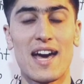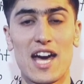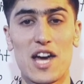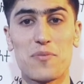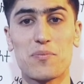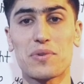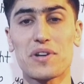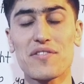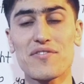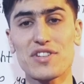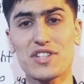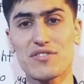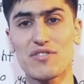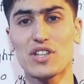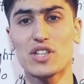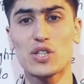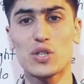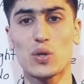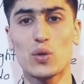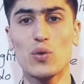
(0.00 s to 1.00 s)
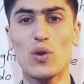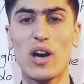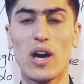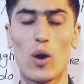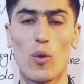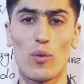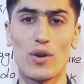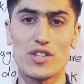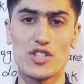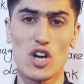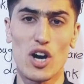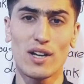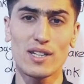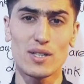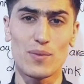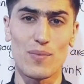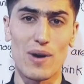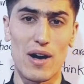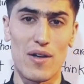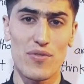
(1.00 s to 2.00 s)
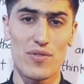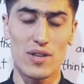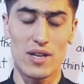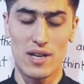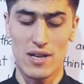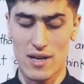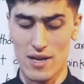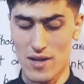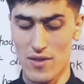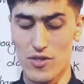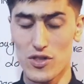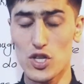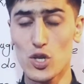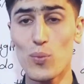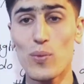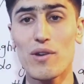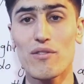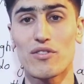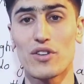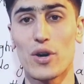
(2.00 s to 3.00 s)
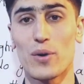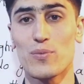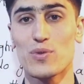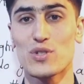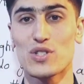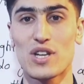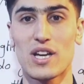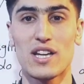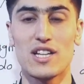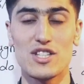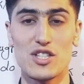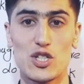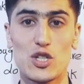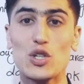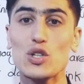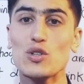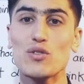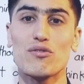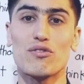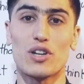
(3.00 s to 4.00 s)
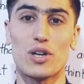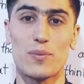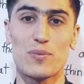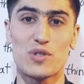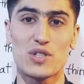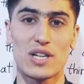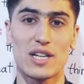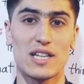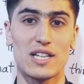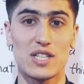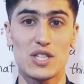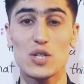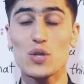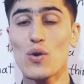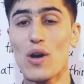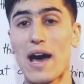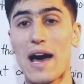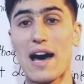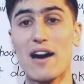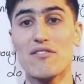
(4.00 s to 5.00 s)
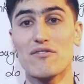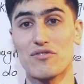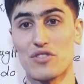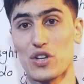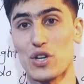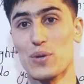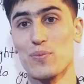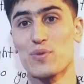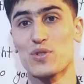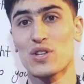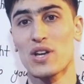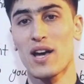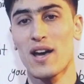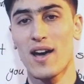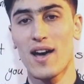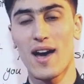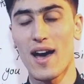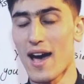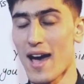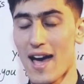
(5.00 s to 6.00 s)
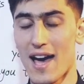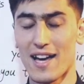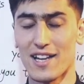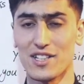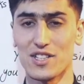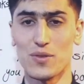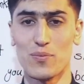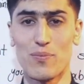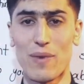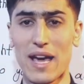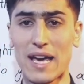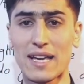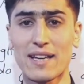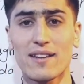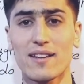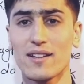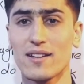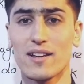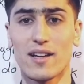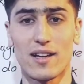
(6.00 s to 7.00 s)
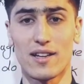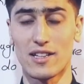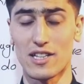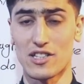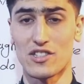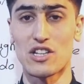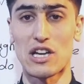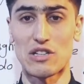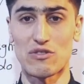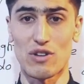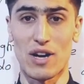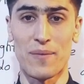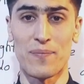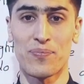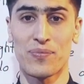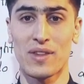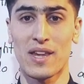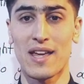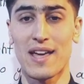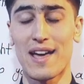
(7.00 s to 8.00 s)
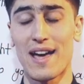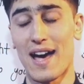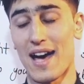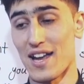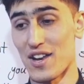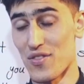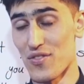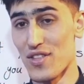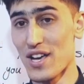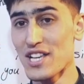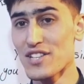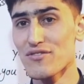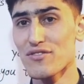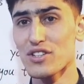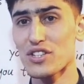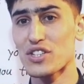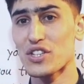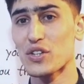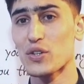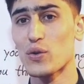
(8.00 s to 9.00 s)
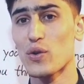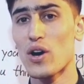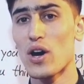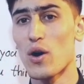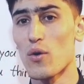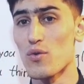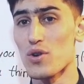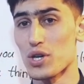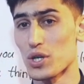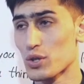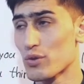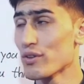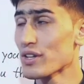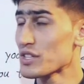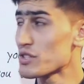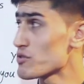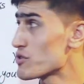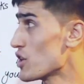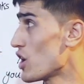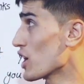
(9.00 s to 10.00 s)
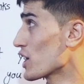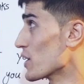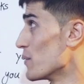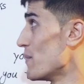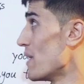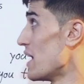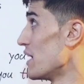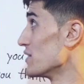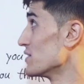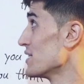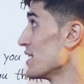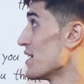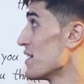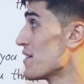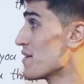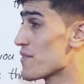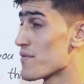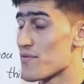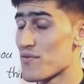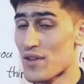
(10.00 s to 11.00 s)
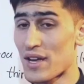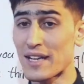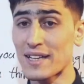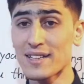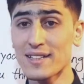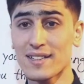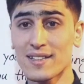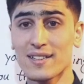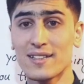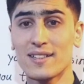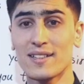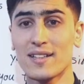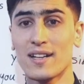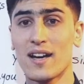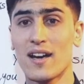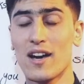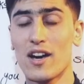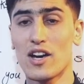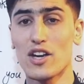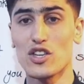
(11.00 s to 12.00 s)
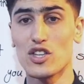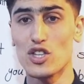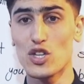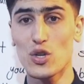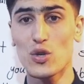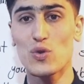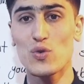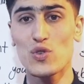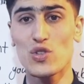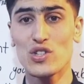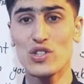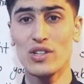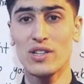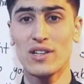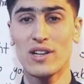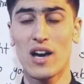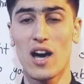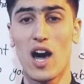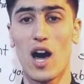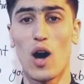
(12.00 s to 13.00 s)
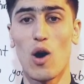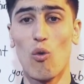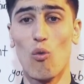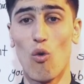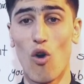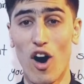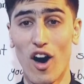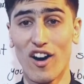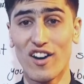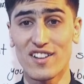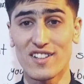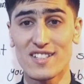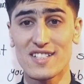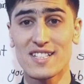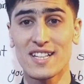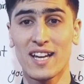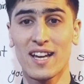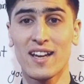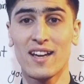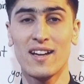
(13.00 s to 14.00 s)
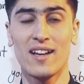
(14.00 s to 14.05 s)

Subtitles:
In previous video we talked about to be verbs, to do verbs, to have verbs, and make, and etc. And in this video we are going to talk about think, use, want,